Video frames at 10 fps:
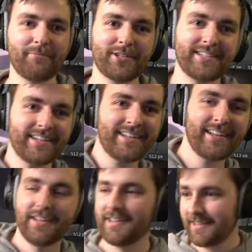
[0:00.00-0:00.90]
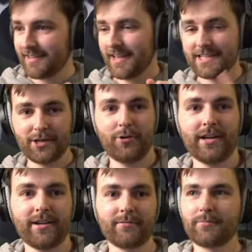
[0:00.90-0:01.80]
but uh, it's a good
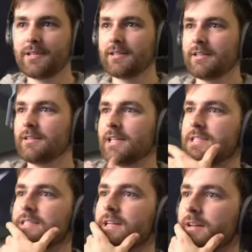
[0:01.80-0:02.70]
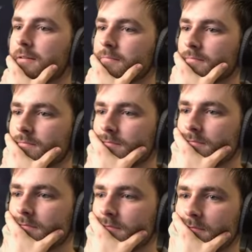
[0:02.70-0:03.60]
idea. Let's um,
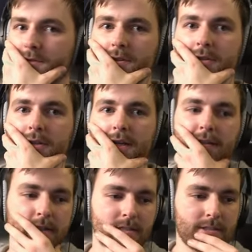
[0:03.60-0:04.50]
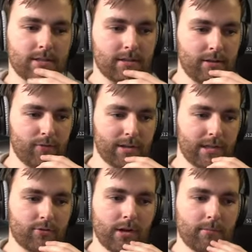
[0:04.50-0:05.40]
yeah, let's definitely
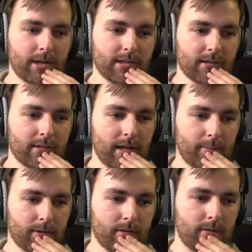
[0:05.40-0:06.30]
try and make that happen.